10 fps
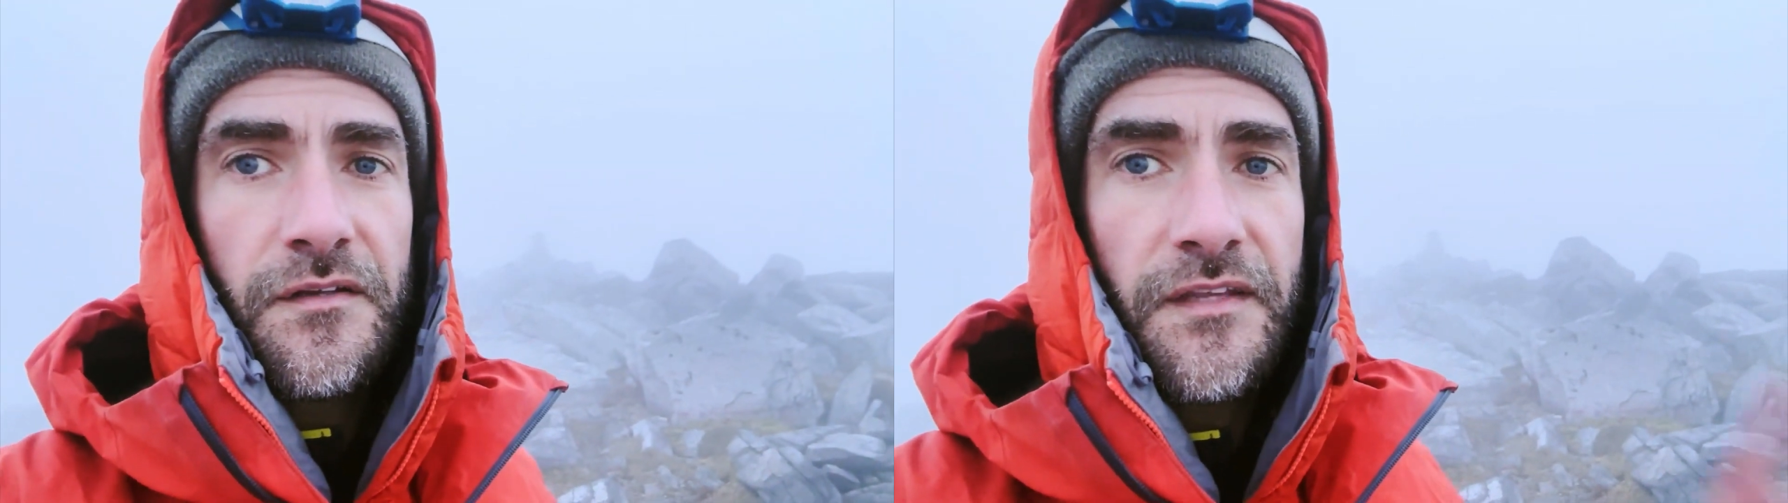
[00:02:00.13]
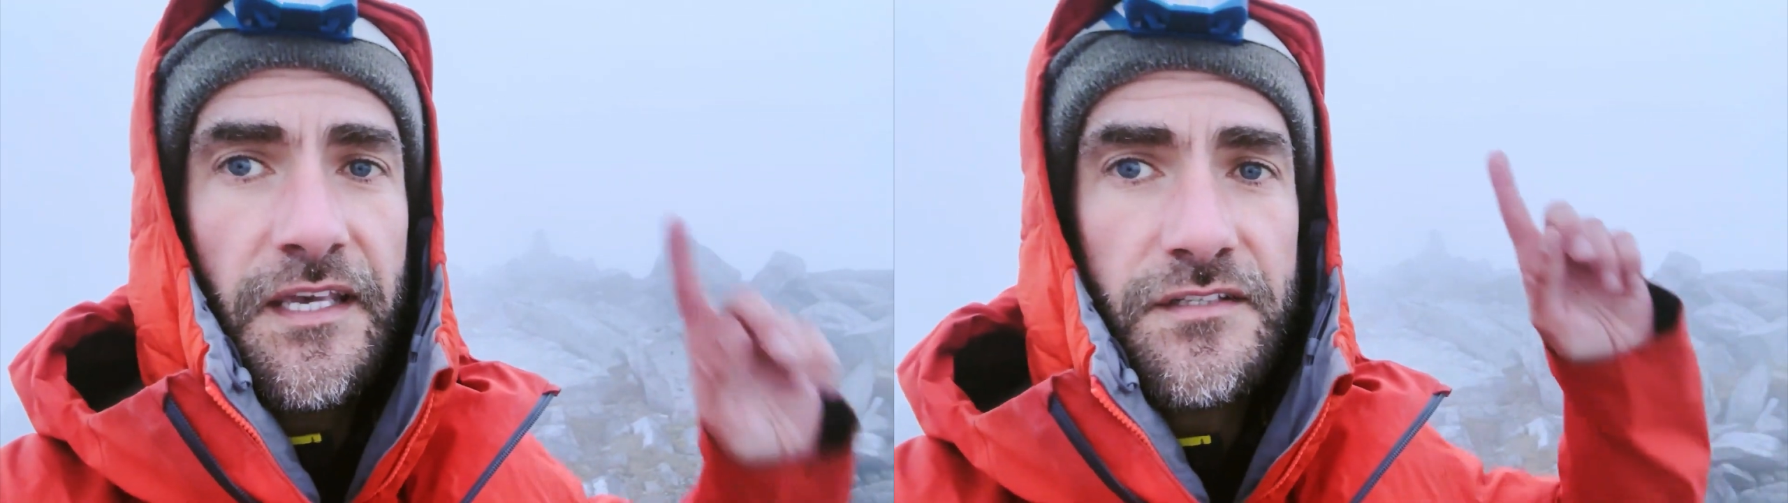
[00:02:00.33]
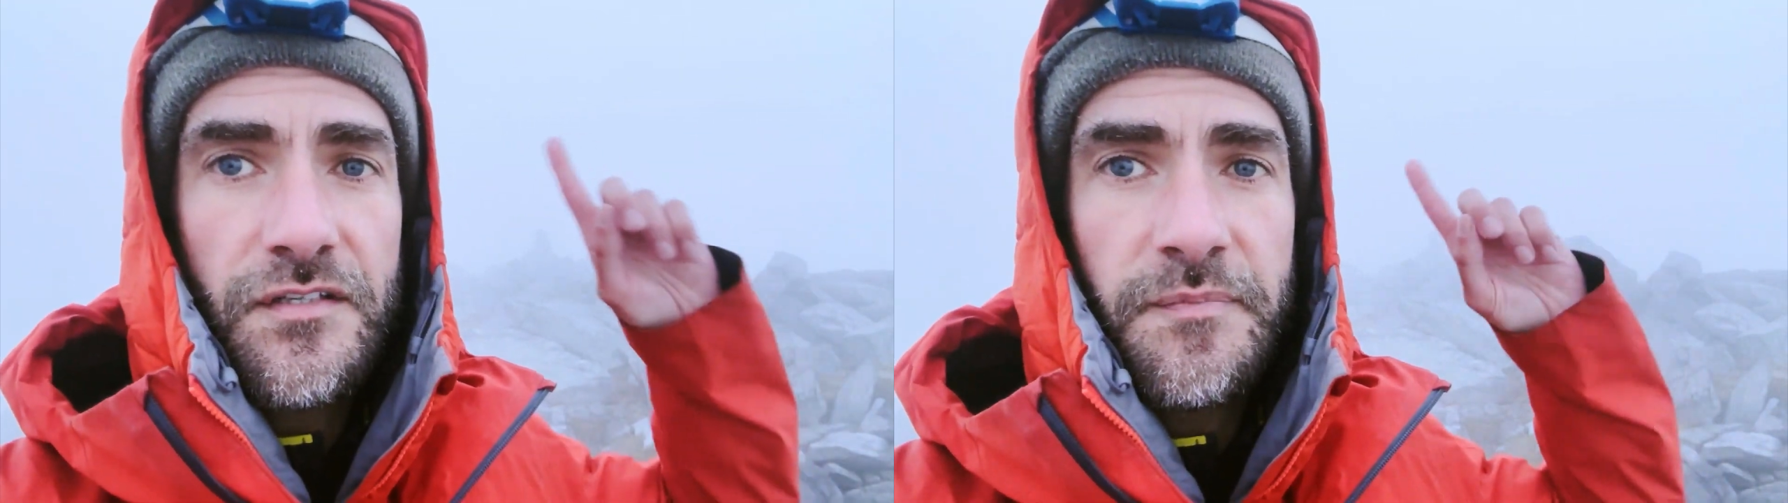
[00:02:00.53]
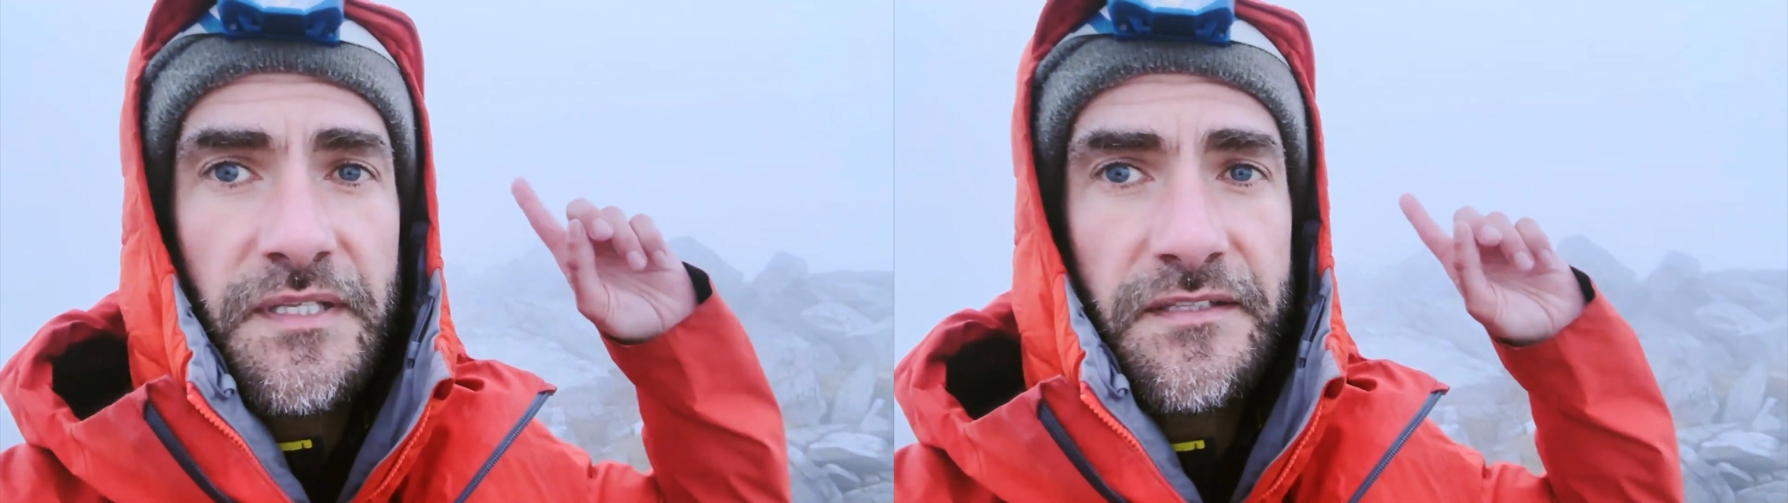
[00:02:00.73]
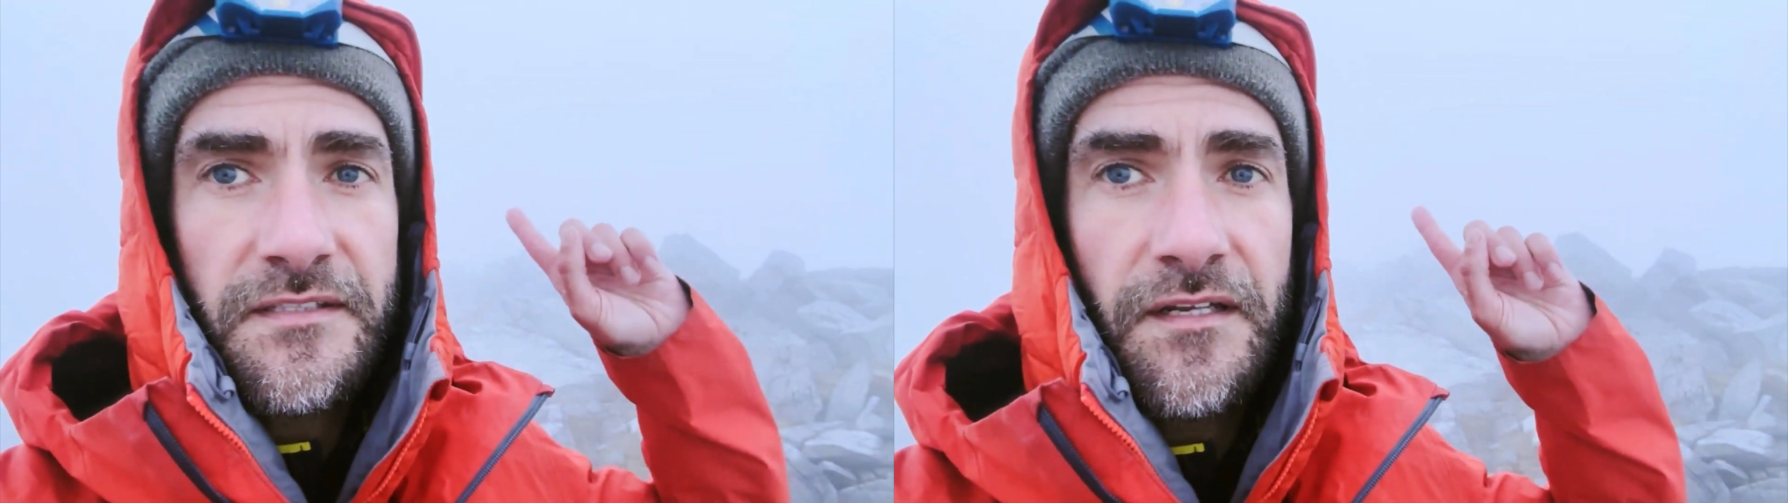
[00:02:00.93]
That should be
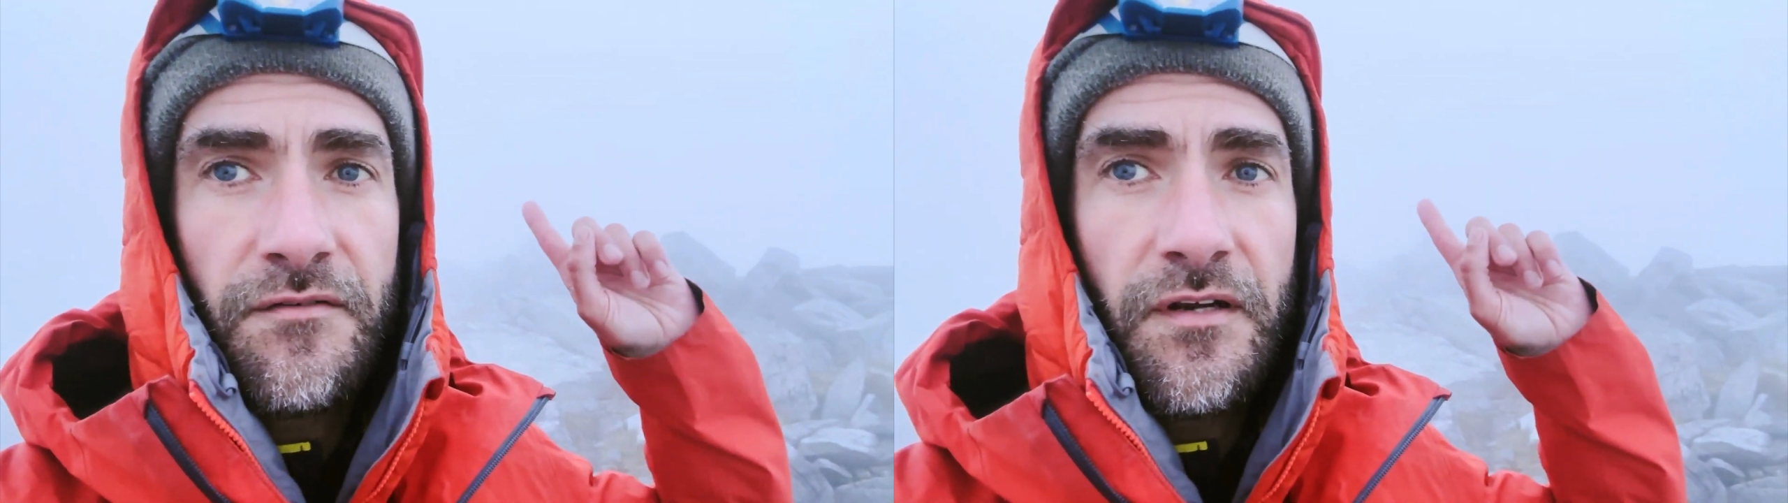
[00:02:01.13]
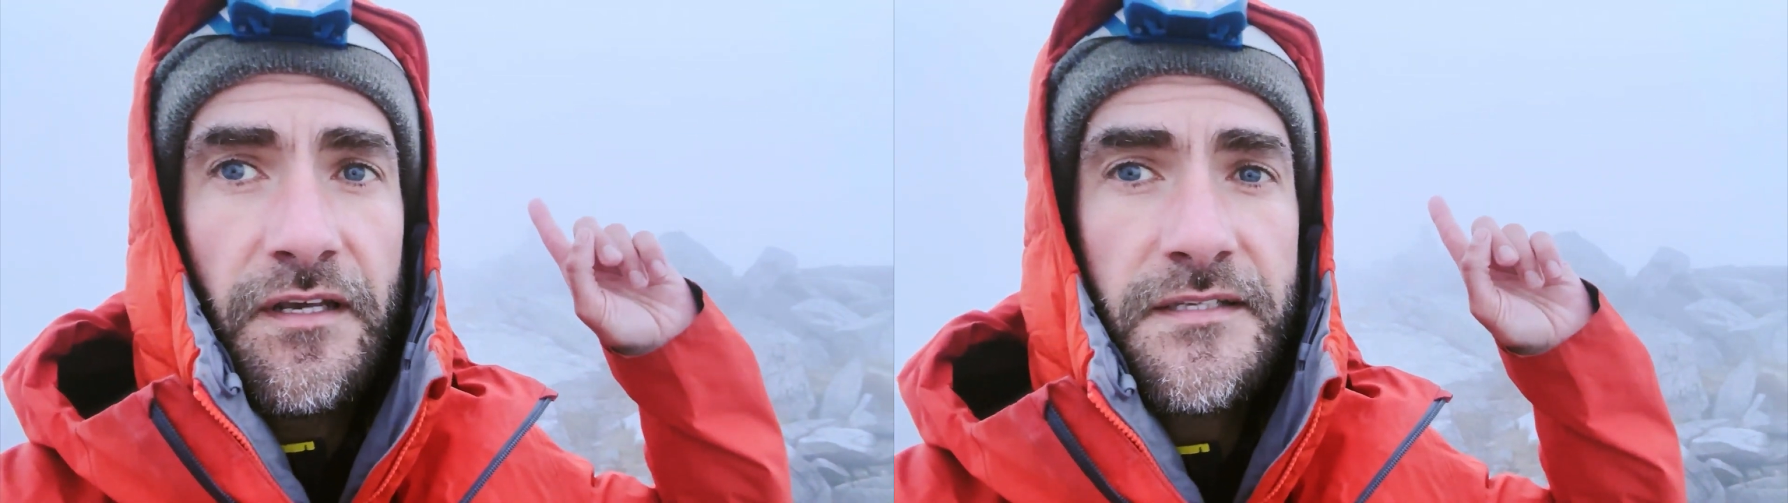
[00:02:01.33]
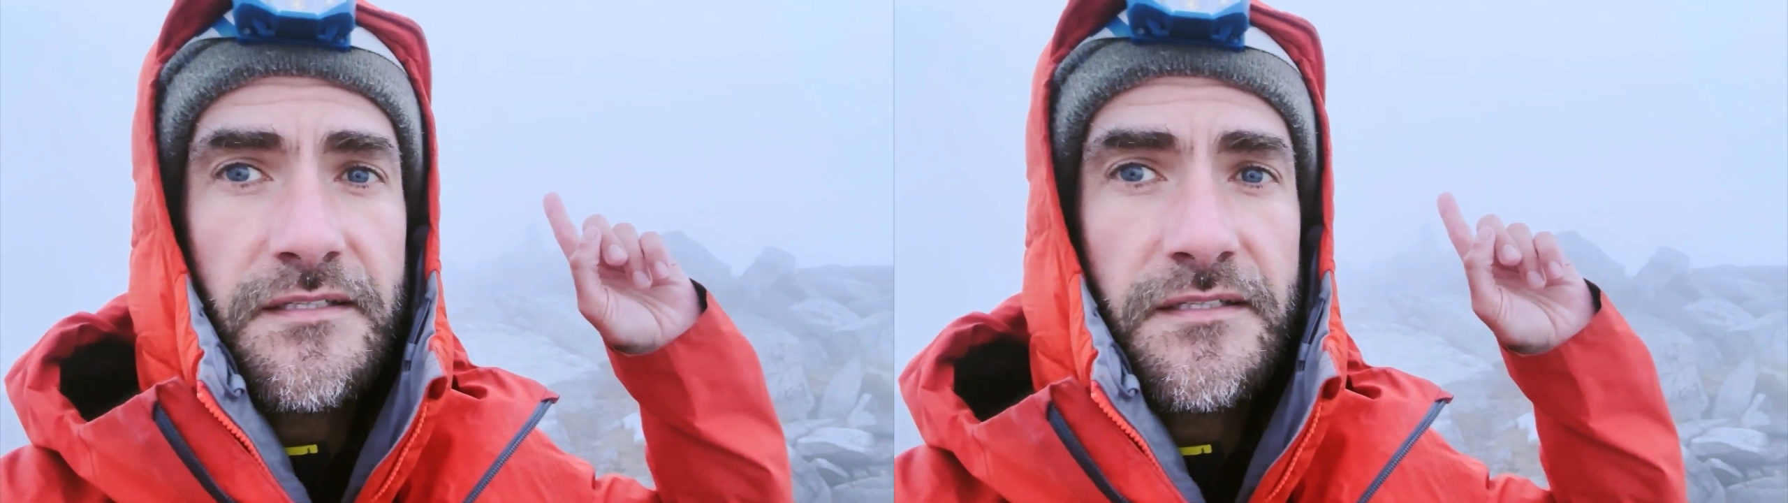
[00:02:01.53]
the sunrise